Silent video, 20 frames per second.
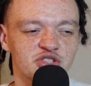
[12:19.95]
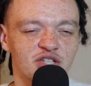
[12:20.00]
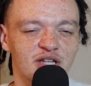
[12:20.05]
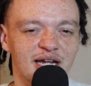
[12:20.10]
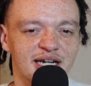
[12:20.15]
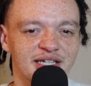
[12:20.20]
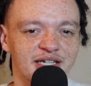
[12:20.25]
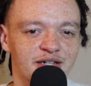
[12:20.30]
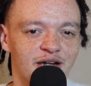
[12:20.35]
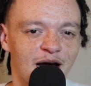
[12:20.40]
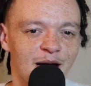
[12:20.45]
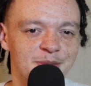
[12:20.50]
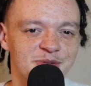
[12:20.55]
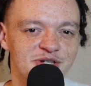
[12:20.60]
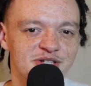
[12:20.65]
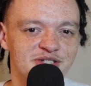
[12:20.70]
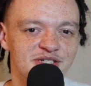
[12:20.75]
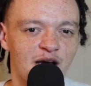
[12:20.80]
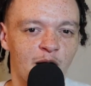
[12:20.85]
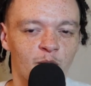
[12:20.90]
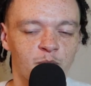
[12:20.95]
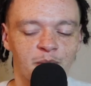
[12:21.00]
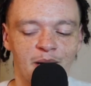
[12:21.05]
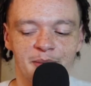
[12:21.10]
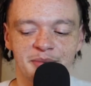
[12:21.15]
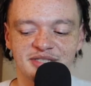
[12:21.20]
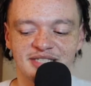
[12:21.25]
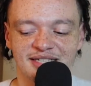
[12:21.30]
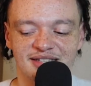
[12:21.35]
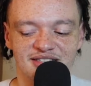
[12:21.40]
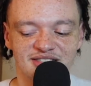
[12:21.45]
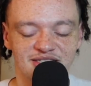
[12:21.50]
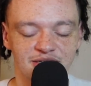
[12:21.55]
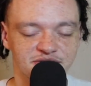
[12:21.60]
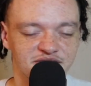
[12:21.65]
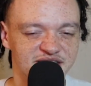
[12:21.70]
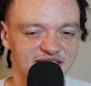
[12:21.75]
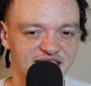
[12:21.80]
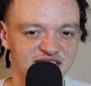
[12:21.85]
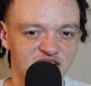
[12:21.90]
lot of good options. I would probably take the
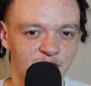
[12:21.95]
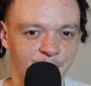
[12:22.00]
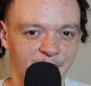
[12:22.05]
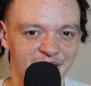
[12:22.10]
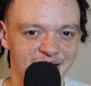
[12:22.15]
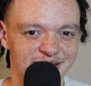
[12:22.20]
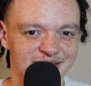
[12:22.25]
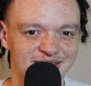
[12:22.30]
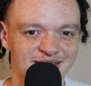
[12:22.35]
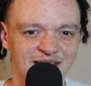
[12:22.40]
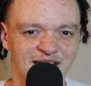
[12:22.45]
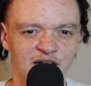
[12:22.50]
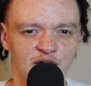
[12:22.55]
Celtics as the best.